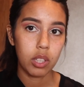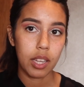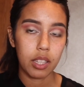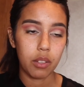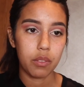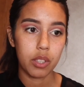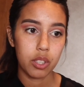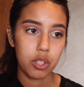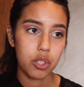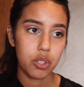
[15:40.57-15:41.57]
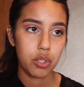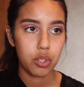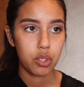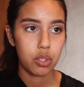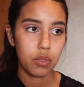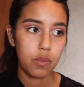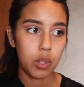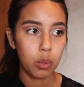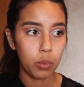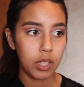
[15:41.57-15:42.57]
Like, the first
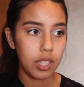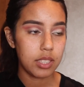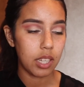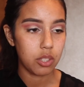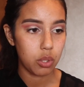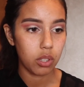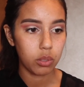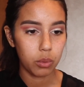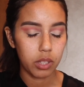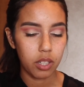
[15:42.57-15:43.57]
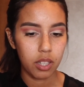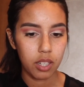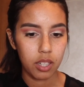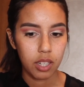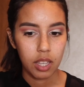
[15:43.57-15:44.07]
few weeks I struggled with her.